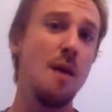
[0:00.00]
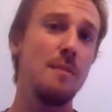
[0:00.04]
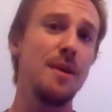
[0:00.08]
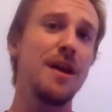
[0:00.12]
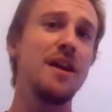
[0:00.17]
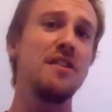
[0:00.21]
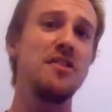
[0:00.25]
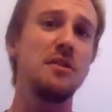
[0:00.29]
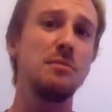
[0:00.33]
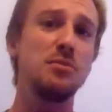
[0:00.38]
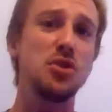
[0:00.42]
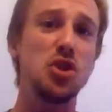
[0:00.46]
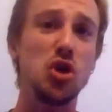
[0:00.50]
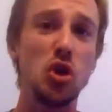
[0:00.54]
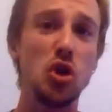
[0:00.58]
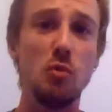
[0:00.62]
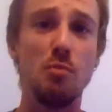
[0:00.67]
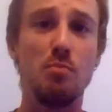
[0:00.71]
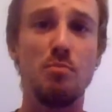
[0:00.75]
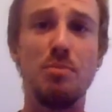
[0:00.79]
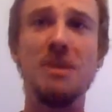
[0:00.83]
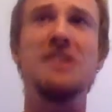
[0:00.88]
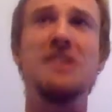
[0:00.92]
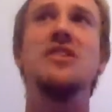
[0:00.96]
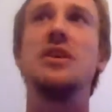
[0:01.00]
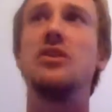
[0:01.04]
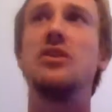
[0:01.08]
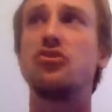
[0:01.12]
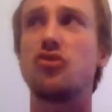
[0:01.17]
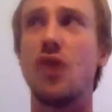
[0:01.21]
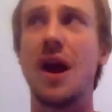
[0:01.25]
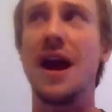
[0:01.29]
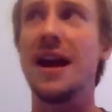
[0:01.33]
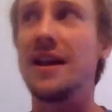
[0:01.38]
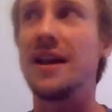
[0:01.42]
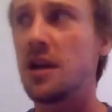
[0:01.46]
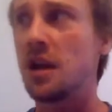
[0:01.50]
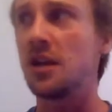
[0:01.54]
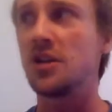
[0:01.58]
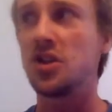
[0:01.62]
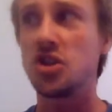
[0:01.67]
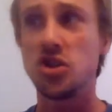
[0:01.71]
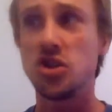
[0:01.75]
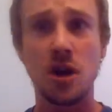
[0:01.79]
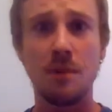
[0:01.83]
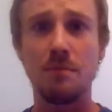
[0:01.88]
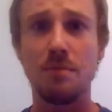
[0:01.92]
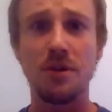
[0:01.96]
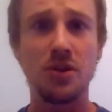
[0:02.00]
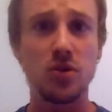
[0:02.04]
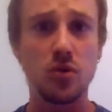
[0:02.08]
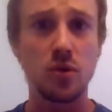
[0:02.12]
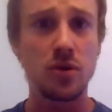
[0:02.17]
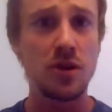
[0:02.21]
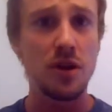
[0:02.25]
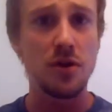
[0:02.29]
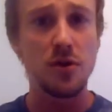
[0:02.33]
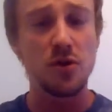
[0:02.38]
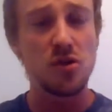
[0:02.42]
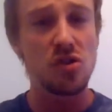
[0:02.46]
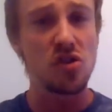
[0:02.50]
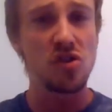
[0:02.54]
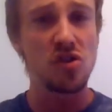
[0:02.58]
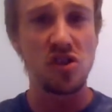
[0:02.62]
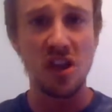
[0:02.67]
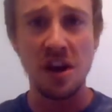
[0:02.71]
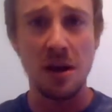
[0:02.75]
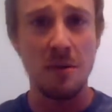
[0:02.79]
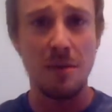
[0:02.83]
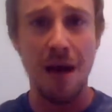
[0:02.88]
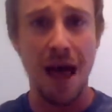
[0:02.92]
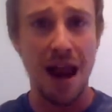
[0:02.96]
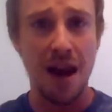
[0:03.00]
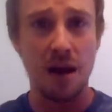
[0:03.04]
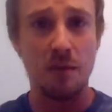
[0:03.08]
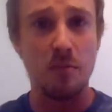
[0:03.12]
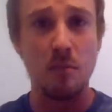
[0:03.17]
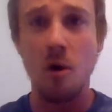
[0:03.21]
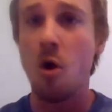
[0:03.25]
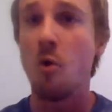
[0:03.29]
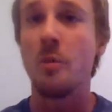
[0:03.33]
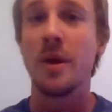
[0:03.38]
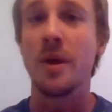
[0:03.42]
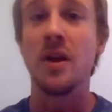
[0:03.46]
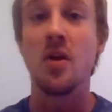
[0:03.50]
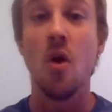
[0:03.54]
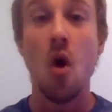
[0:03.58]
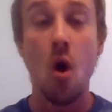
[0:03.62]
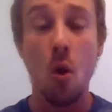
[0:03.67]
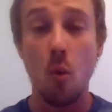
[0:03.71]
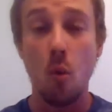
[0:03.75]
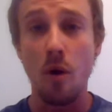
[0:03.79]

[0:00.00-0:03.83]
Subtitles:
because I'm too busy trying not to jump into another cinematic moment